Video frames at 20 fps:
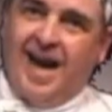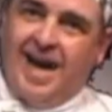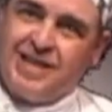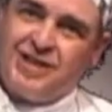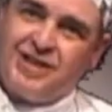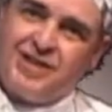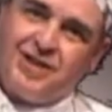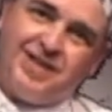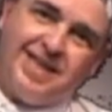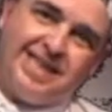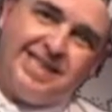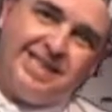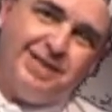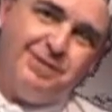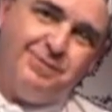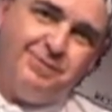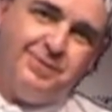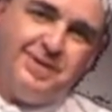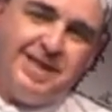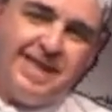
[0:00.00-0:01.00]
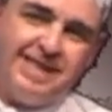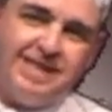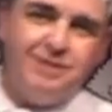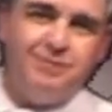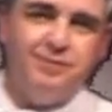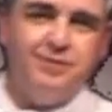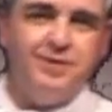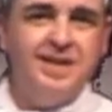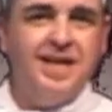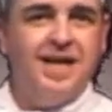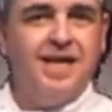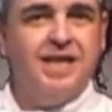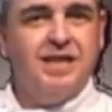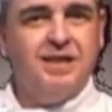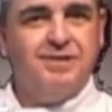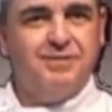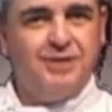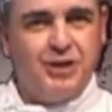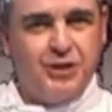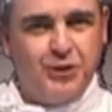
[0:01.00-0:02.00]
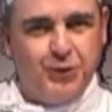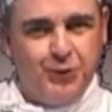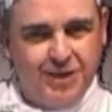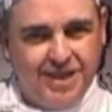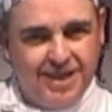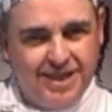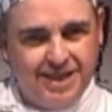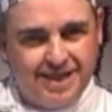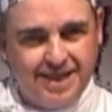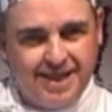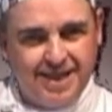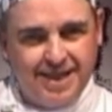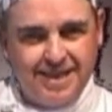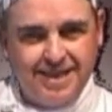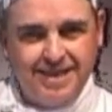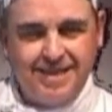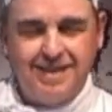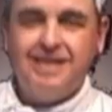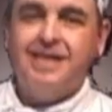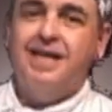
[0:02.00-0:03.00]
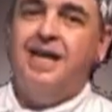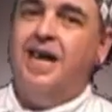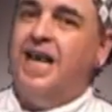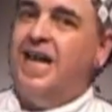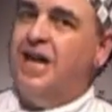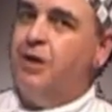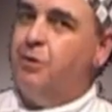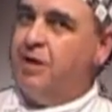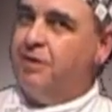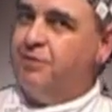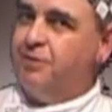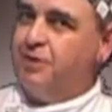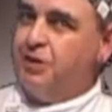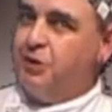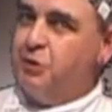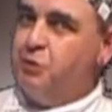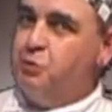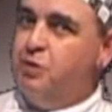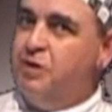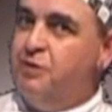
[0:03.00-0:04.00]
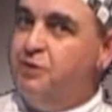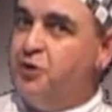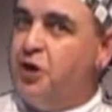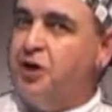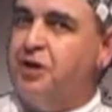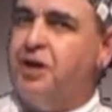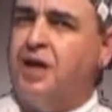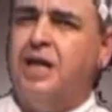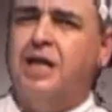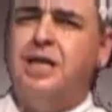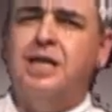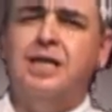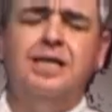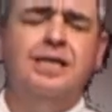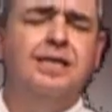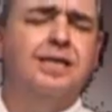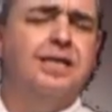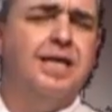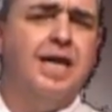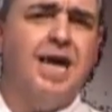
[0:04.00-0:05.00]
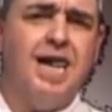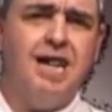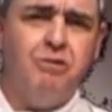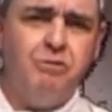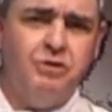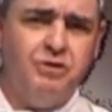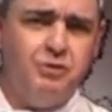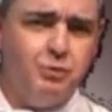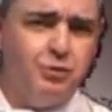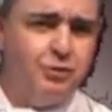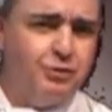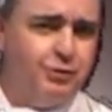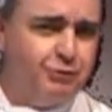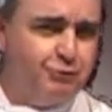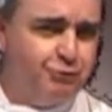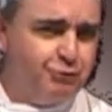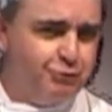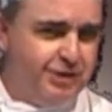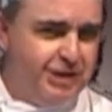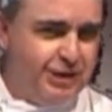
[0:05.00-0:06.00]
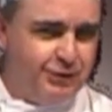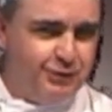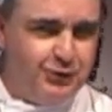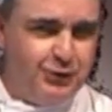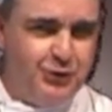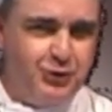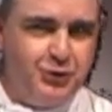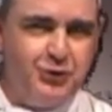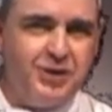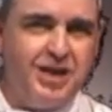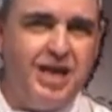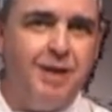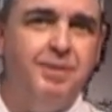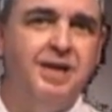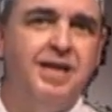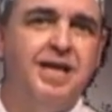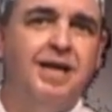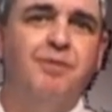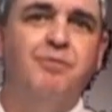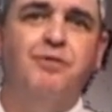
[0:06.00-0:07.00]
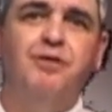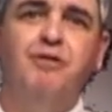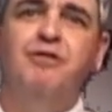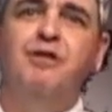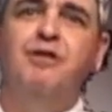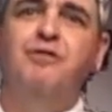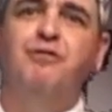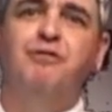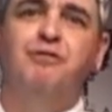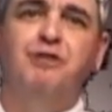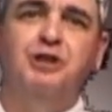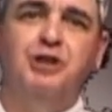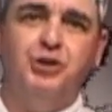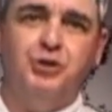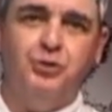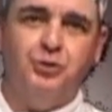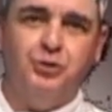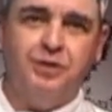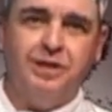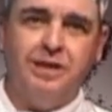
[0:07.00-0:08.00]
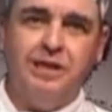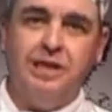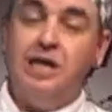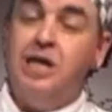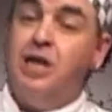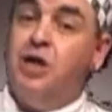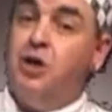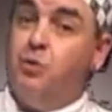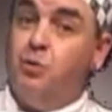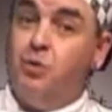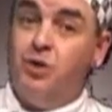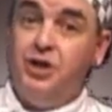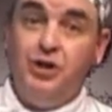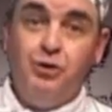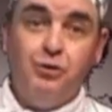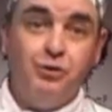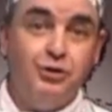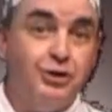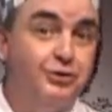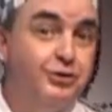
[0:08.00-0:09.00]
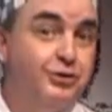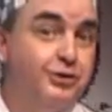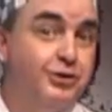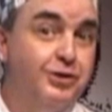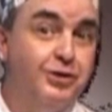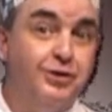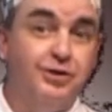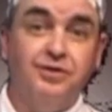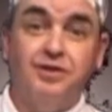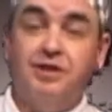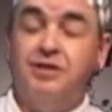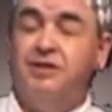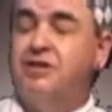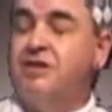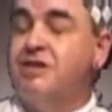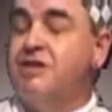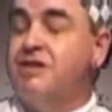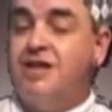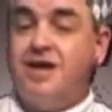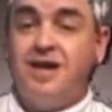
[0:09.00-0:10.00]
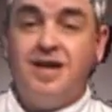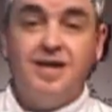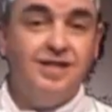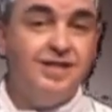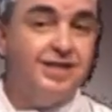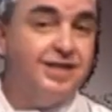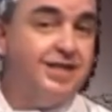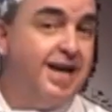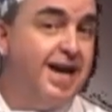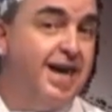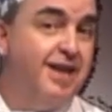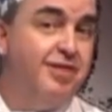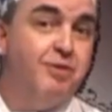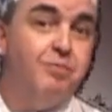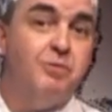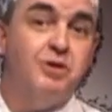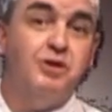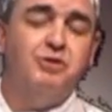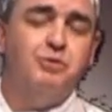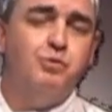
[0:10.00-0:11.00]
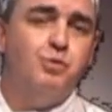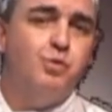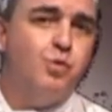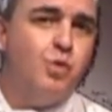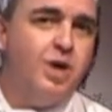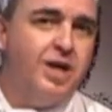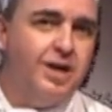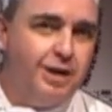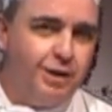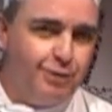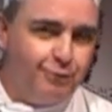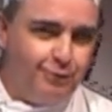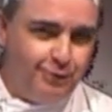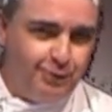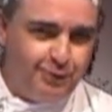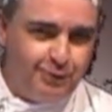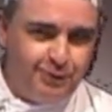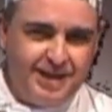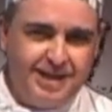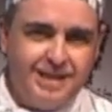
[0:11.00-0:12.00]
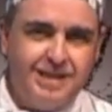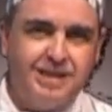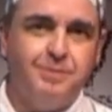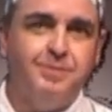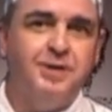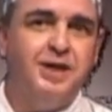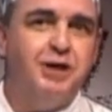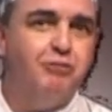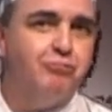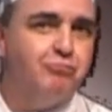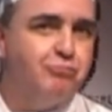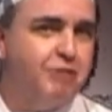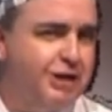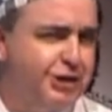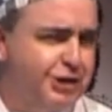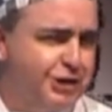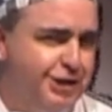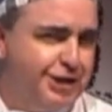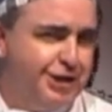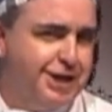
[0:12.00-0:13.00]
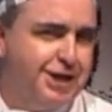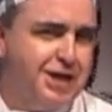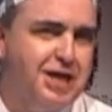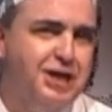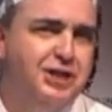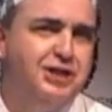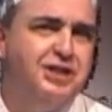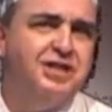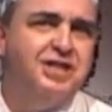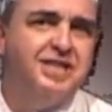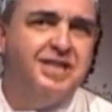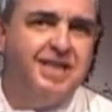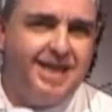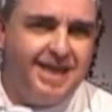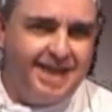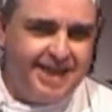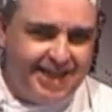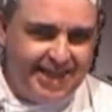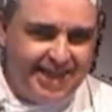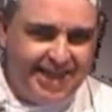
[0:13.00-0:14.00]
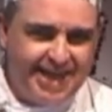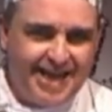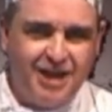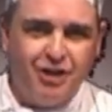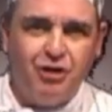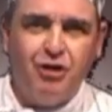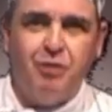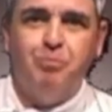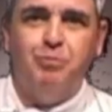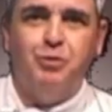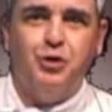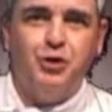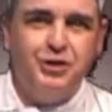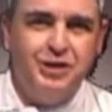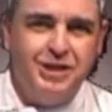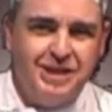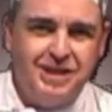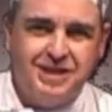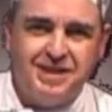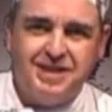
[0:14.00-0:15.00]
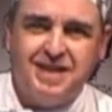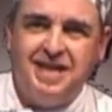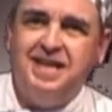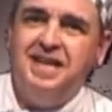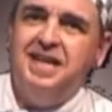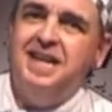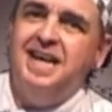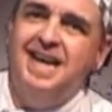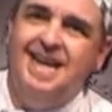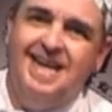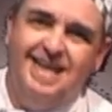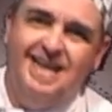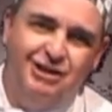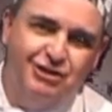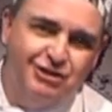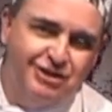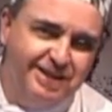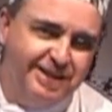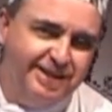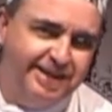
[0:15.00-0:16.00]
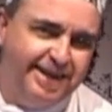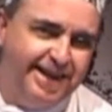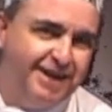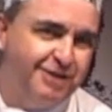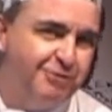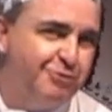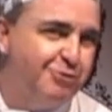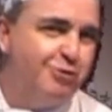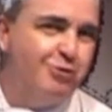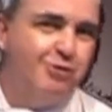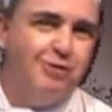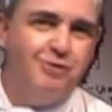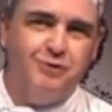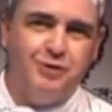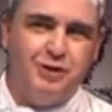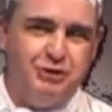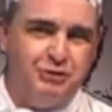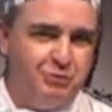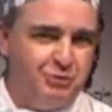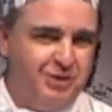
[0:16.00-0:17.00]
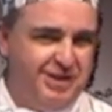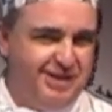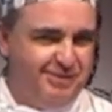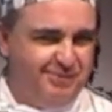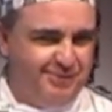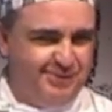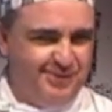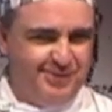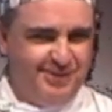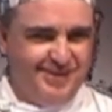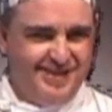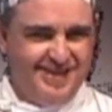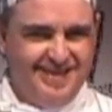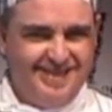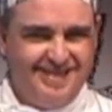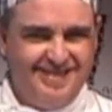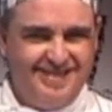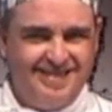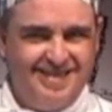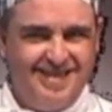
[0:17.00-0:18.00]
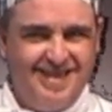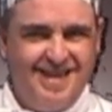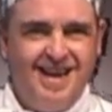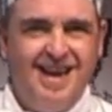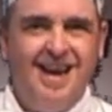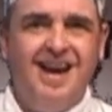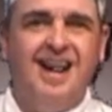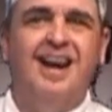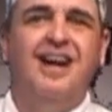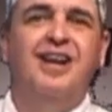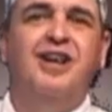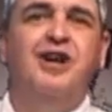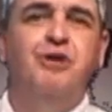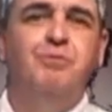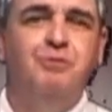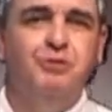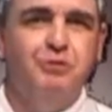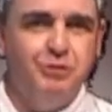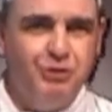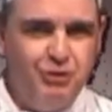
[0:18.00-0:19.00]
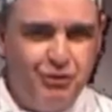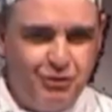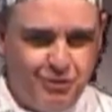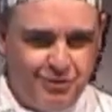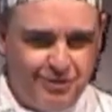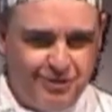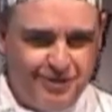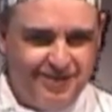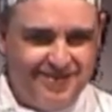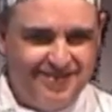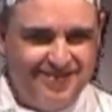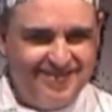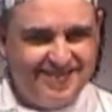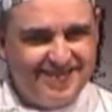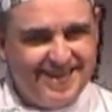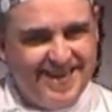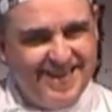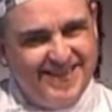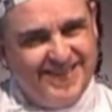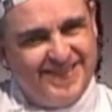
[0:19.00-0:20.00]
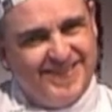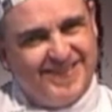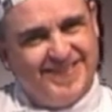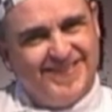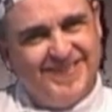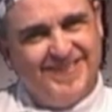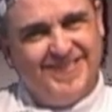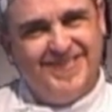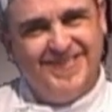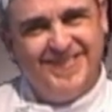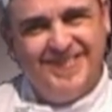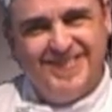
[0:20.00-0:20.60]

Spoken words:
And so that's the finale of our cooking class. However, we've got at least an hour's worth of treats for you coming up very, very shortly, where you're going to learn the delights and the most wonderful things about rusting and decay and our bodies and aging and all of those wonderful things. I hope you enjoy. Thank you.